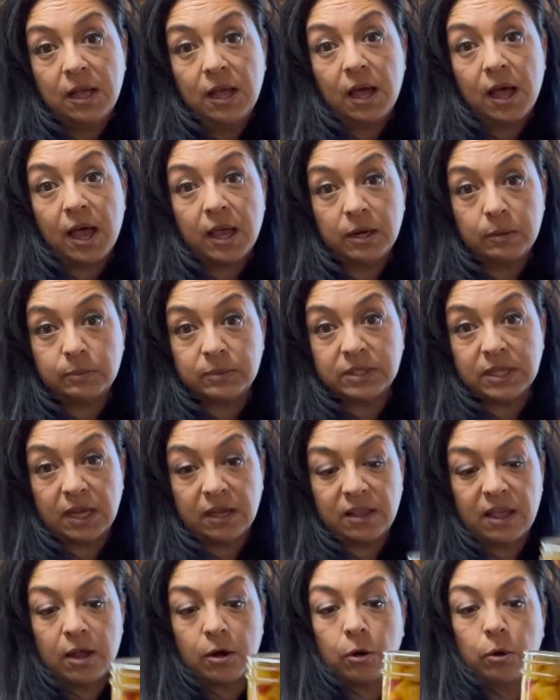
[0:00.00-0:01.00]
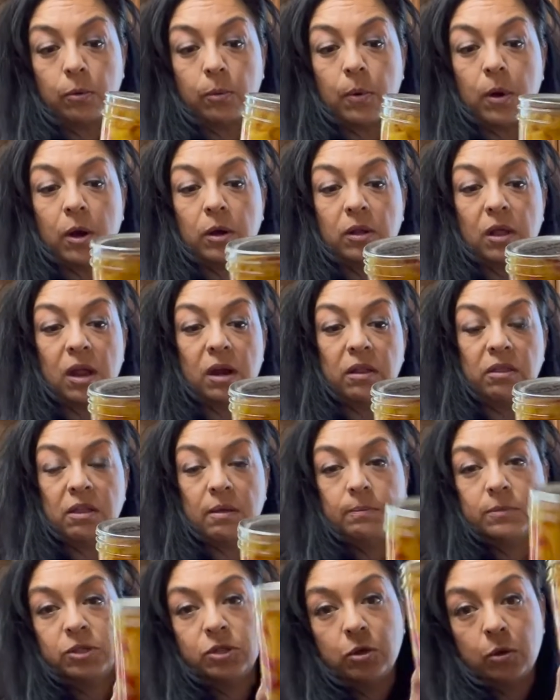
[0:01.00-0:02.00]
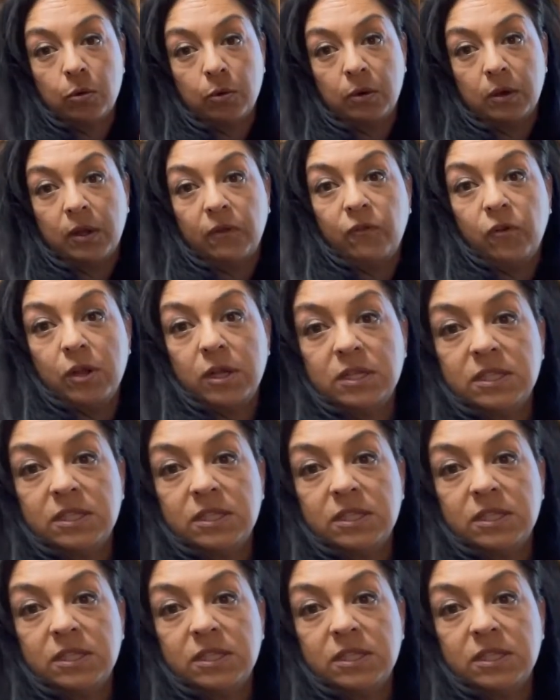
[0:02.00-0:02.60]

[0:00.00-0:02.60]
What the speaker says: items like that are a lot of them. So if you can